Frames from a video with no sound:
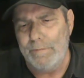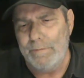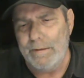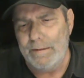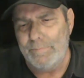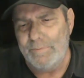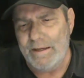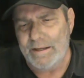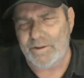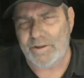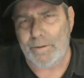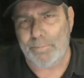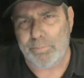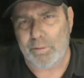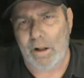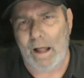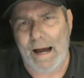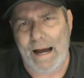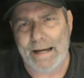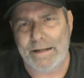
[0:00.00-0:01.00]
This
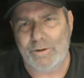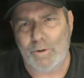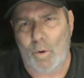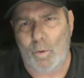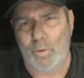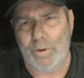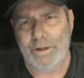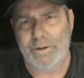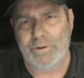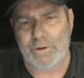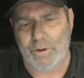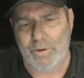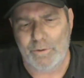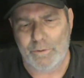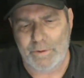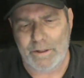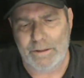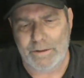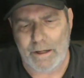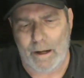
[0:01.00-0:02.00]
applies only to
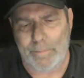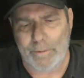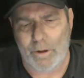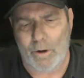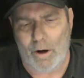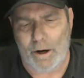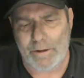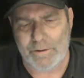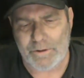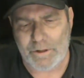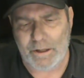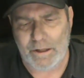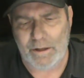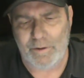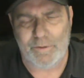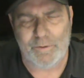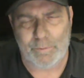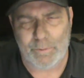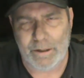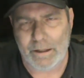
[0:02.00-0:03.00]
the WRT
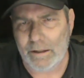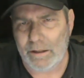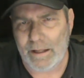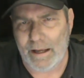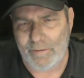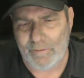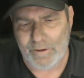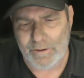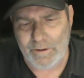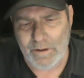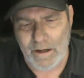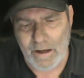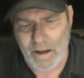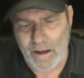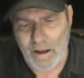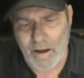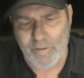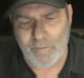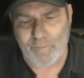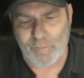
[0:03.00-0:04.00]
311
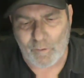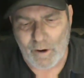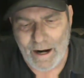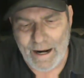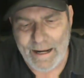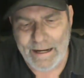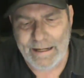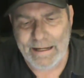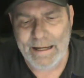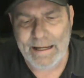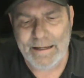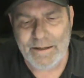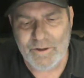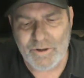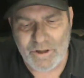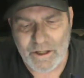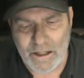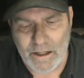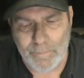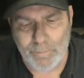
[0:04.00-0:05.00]
Frank
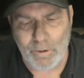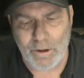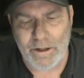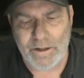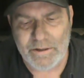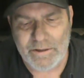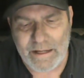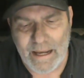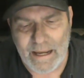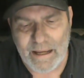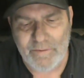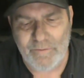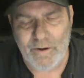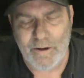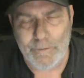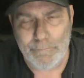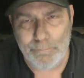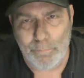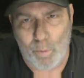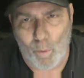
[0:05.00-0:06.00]
Zebra
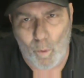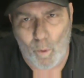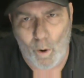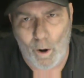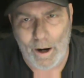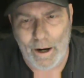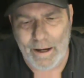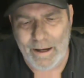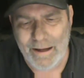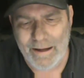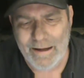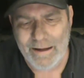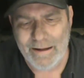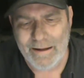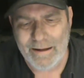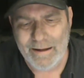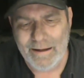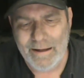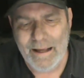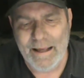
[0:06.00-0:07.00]
David Boy
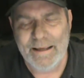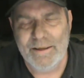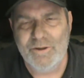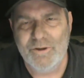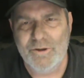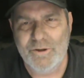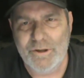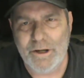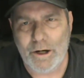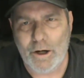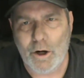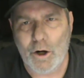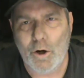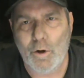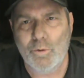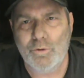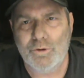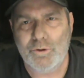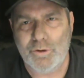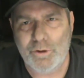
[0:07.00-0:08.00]

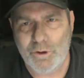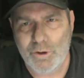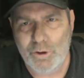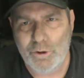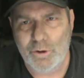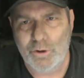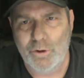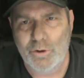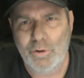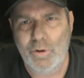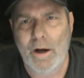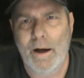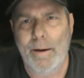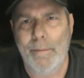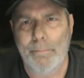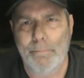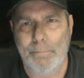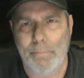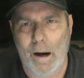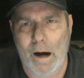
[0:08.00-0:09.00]
02
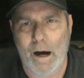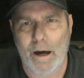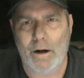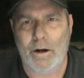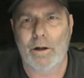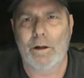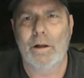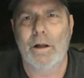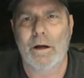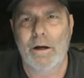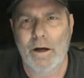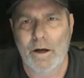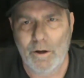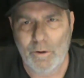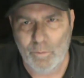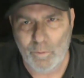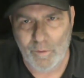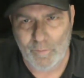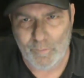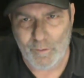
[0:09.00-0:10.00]
model
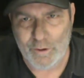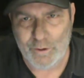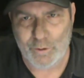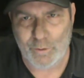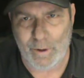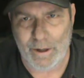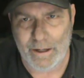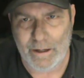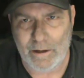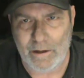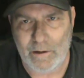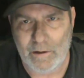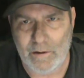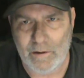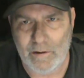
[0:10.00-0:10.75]
refrigerator.